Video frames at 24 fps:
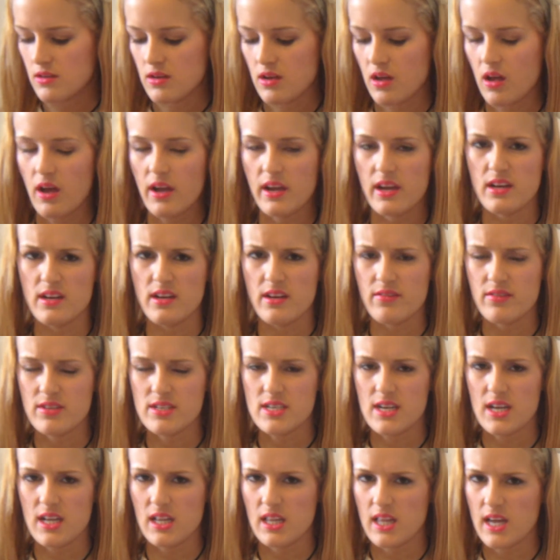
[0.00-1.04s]
I can never
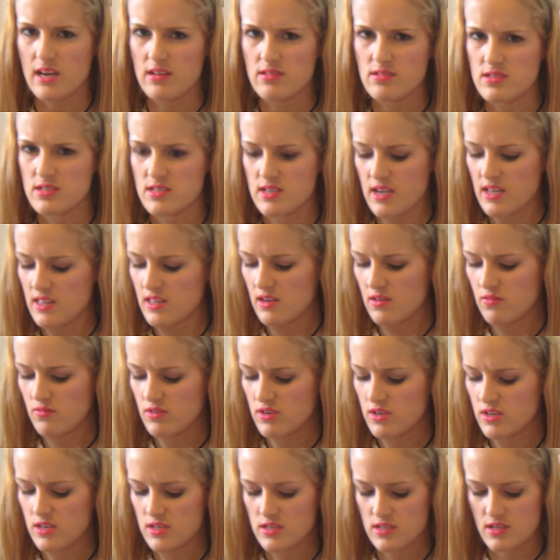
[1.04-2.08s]
tell how to say that
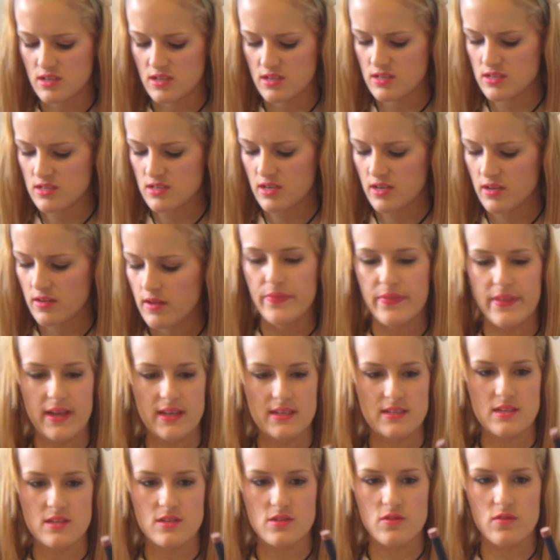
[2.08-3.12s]
word, I don't know. And
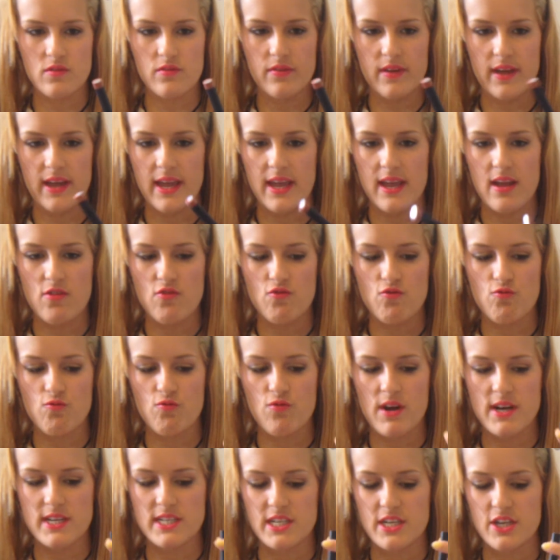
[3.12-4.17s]
that's a sort of a
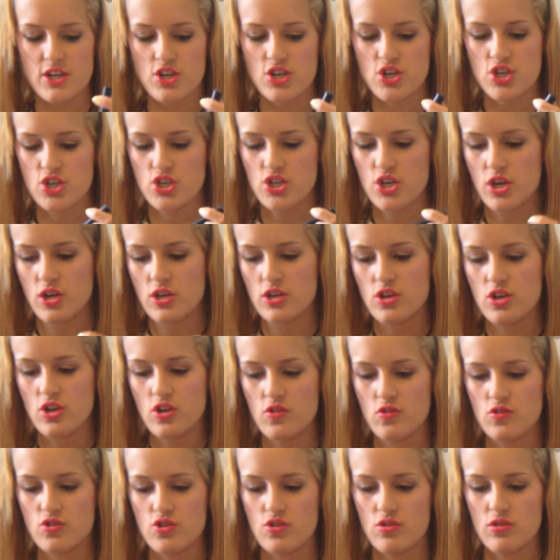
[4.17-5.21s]
reddish
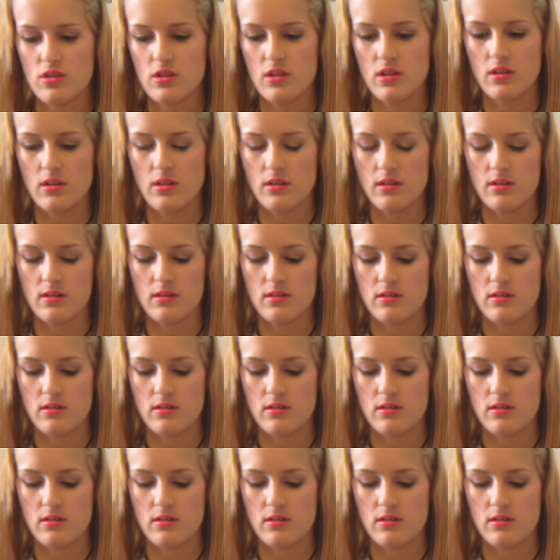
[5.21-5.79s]
neutral,